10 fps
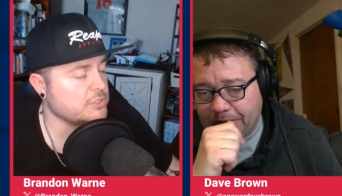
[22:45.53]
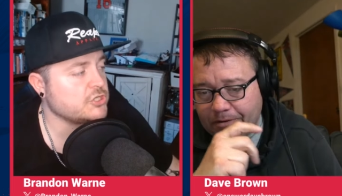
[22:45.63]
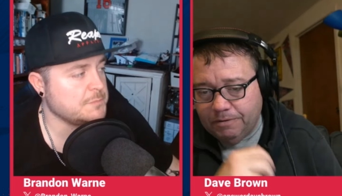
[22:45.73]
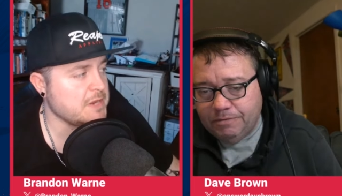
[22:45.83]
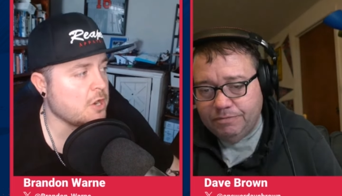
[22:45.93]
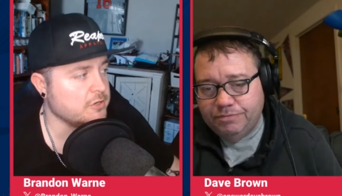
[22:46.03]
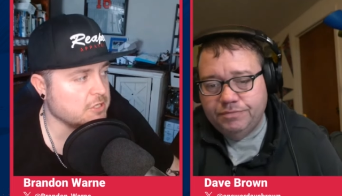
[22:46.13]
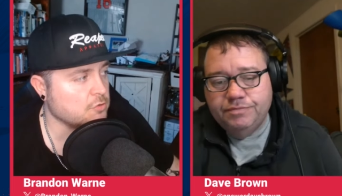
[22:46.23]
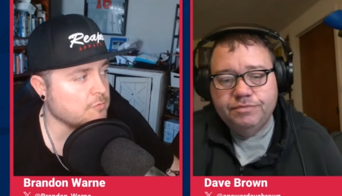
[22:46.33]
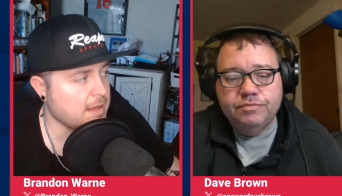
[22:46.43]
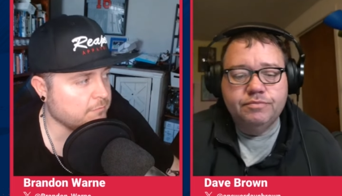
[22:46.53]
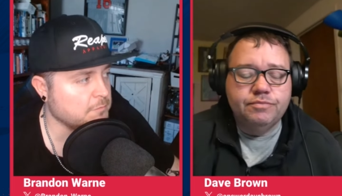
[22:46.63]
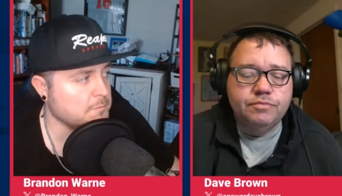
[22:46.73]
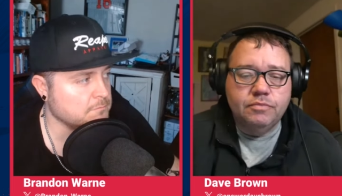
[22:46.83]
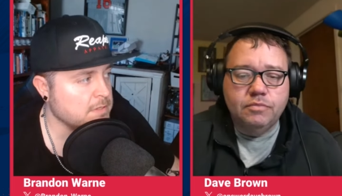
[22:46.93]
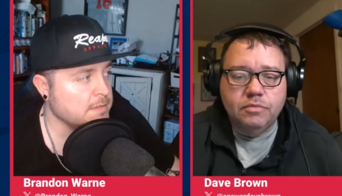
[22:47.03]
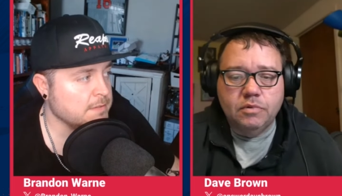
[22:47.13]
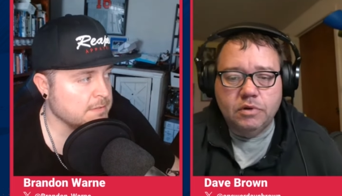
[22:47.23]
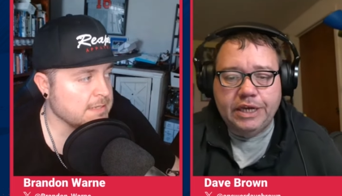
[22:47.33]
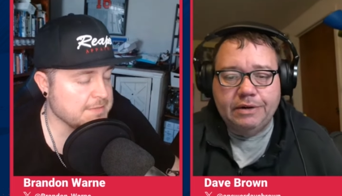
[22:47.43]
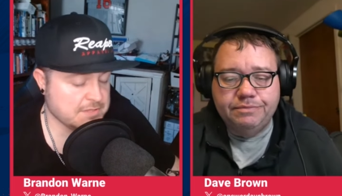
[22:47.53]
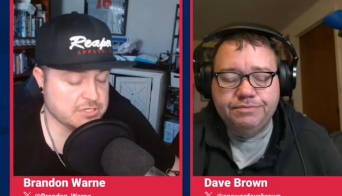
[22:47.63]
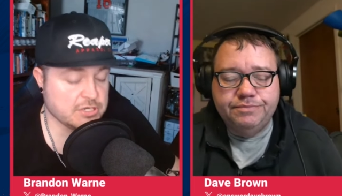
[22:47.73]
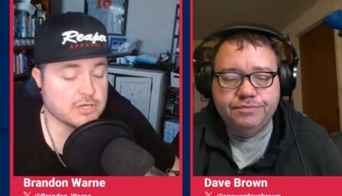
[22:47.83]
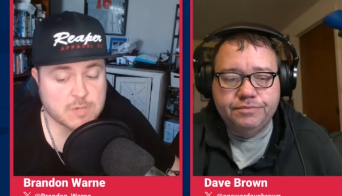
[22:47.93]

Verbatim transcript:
Speaker 1: which could be hard to corral from yeah in the dirt.